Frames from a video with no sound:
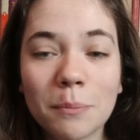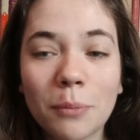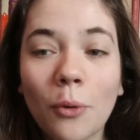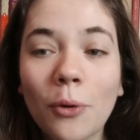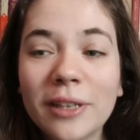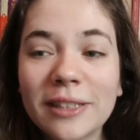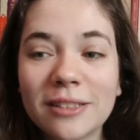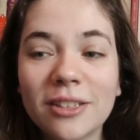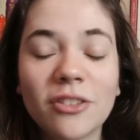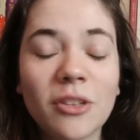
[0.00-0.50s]

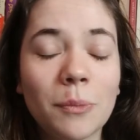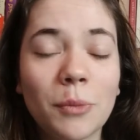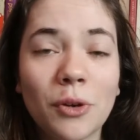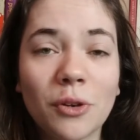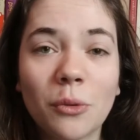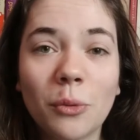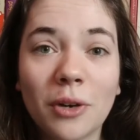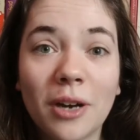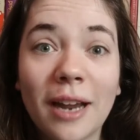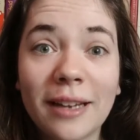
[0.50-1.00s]
points in the
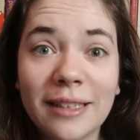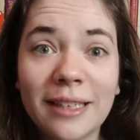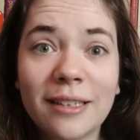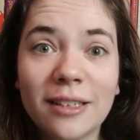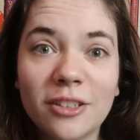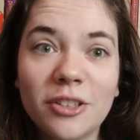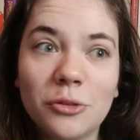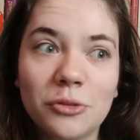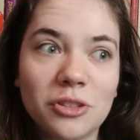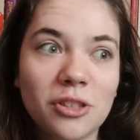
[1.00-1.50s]
book where I
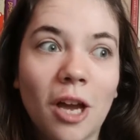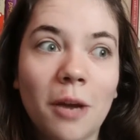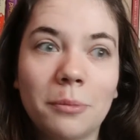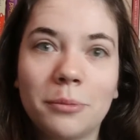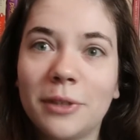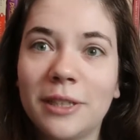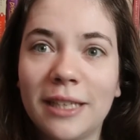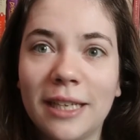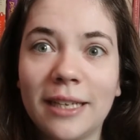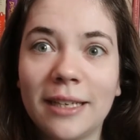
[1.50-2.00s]
needed to
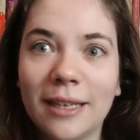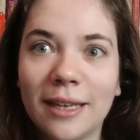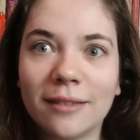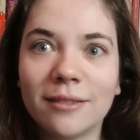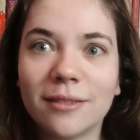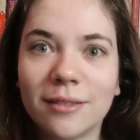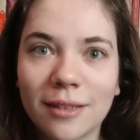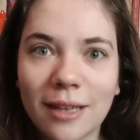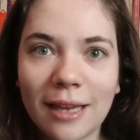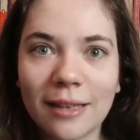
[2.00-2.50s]
stop reading
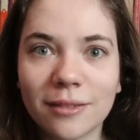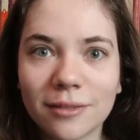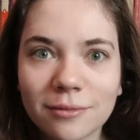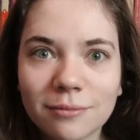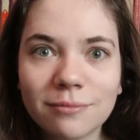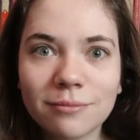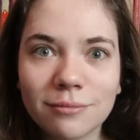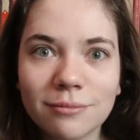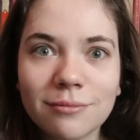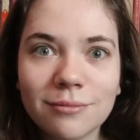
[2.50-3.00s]

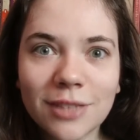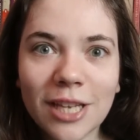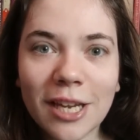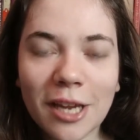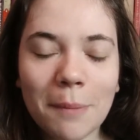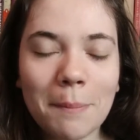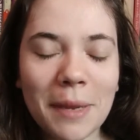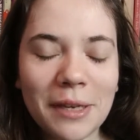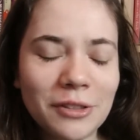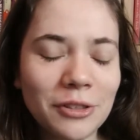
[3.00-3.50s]
and
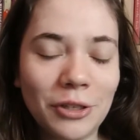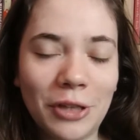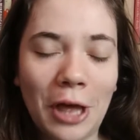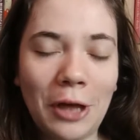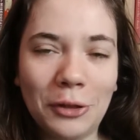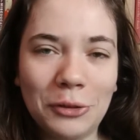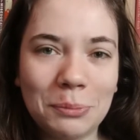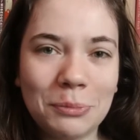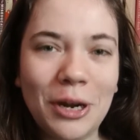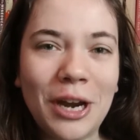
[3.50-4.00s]
take a mental
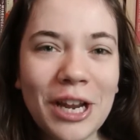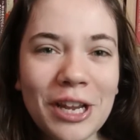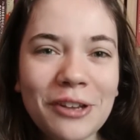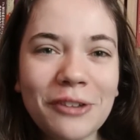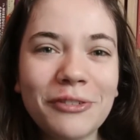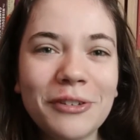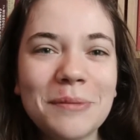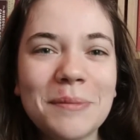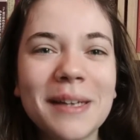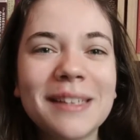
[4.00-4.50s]
health
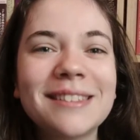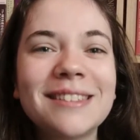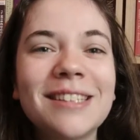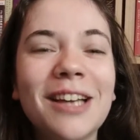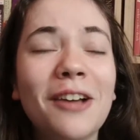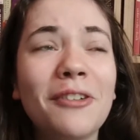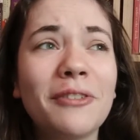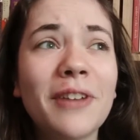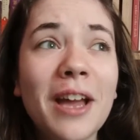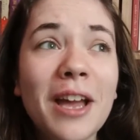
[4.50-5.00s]
break for
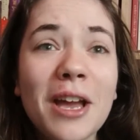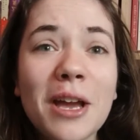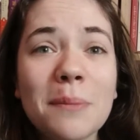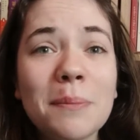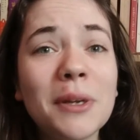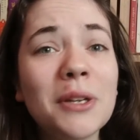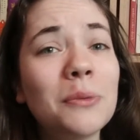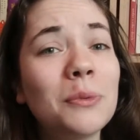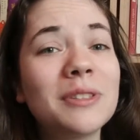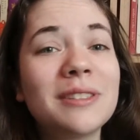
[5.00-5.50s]
myself.
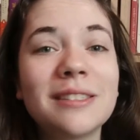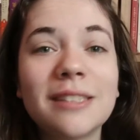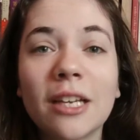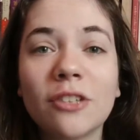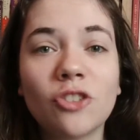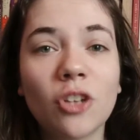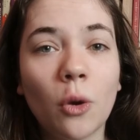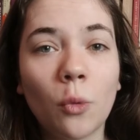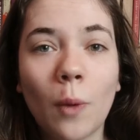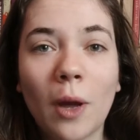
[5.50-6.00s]
But it was
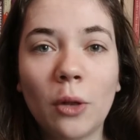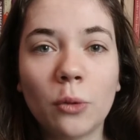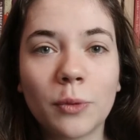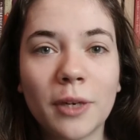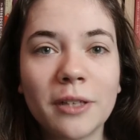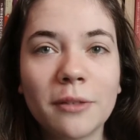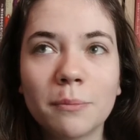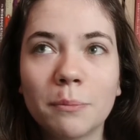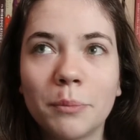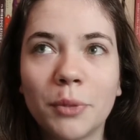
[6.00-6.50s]
such a
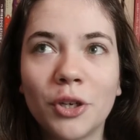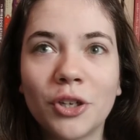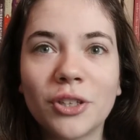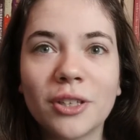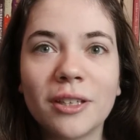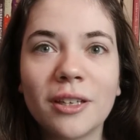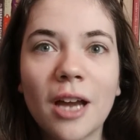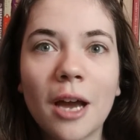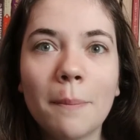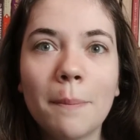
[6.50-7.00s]
well-written
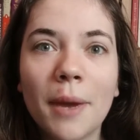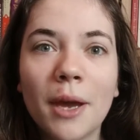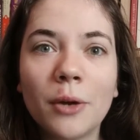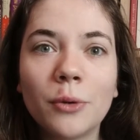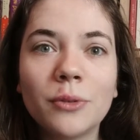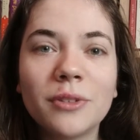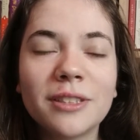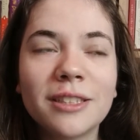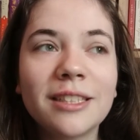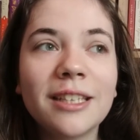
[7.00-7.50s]
book
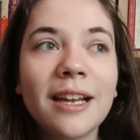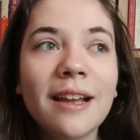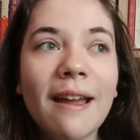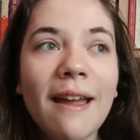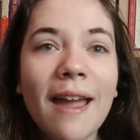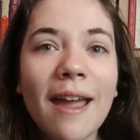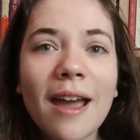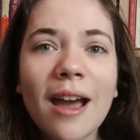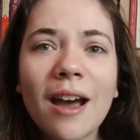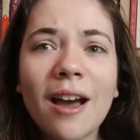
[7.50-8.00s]
about
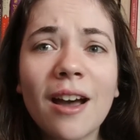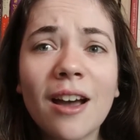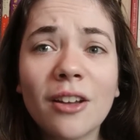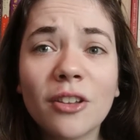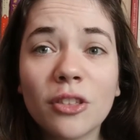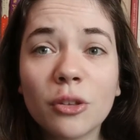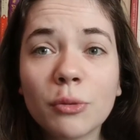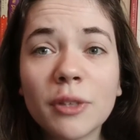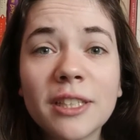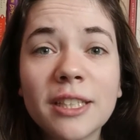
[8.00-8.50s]

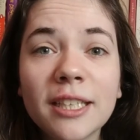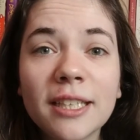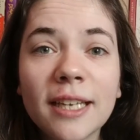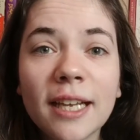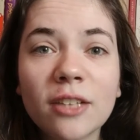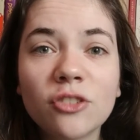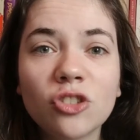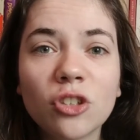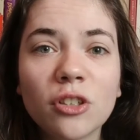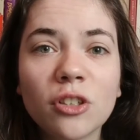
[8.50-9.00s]
three
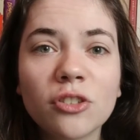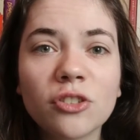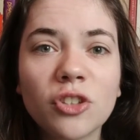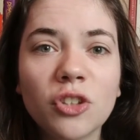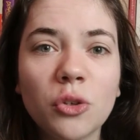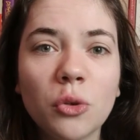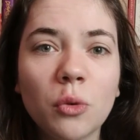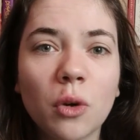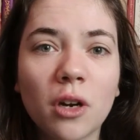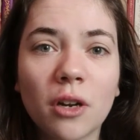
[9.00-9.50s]

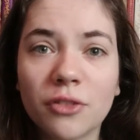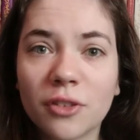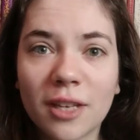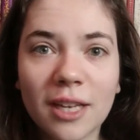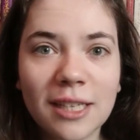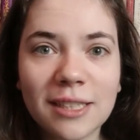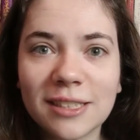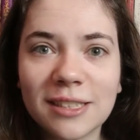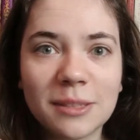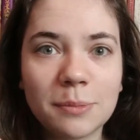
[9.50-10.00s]
teenagers who are on the
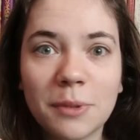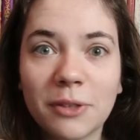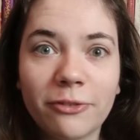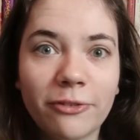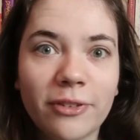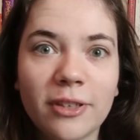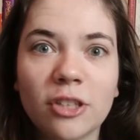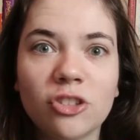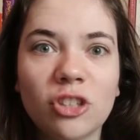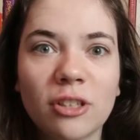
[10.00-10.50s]
cusp
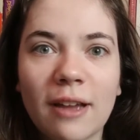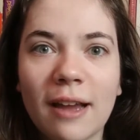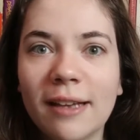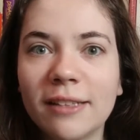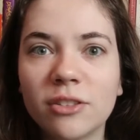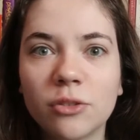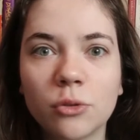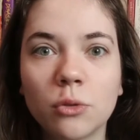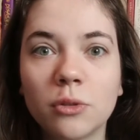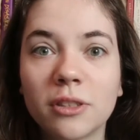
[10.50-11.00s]
of finishing
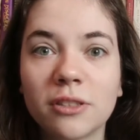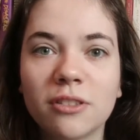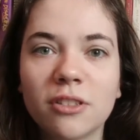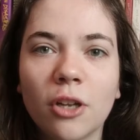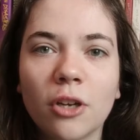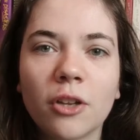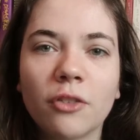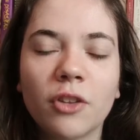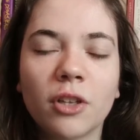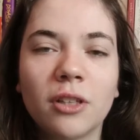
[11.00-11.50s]
high school and
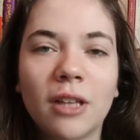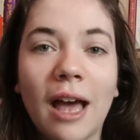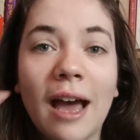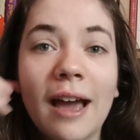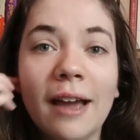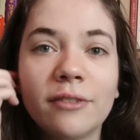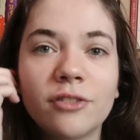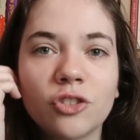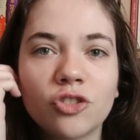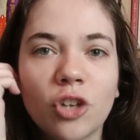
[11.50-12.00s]
starting their
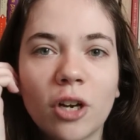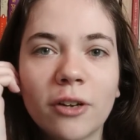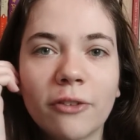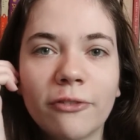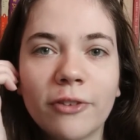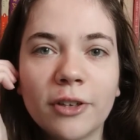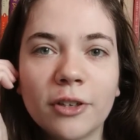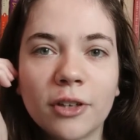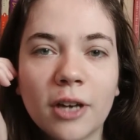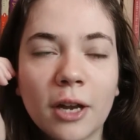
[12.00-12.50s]
lives and trying
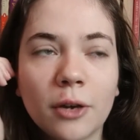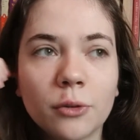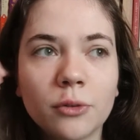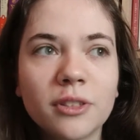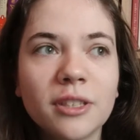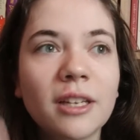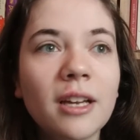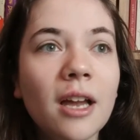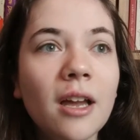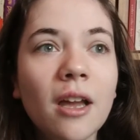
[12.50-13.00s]
to figure
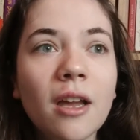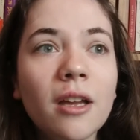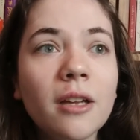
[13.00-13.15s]
out,